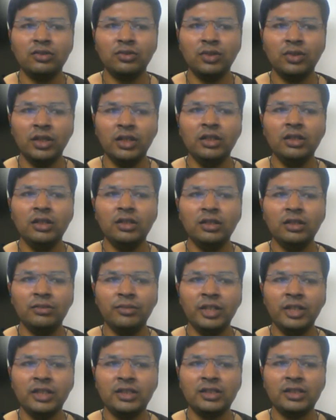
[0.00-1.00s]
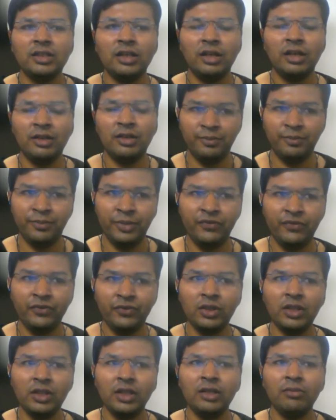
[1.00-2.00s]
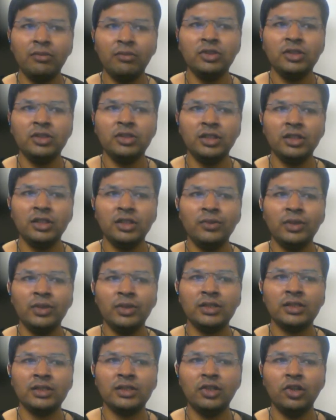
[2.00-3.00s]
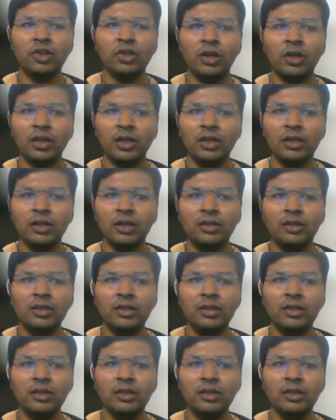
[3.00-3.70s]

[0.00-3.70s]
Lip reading: only means before LWC there was Aura.